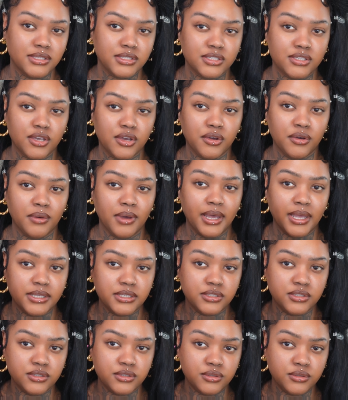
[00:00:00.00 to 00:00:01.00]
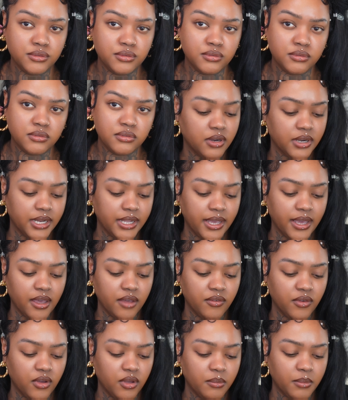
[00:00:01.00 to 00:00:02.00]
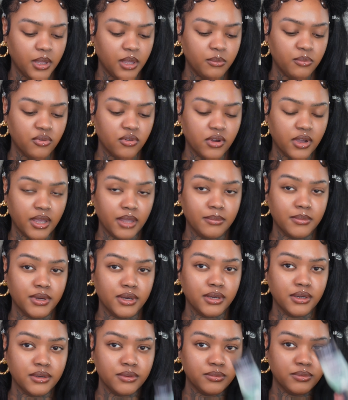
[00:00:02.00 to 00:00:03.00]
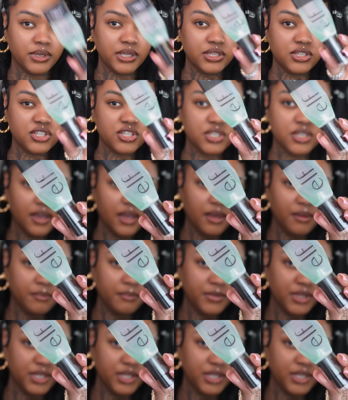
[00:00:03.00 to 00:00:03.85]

so I do already have on my primer, which I'm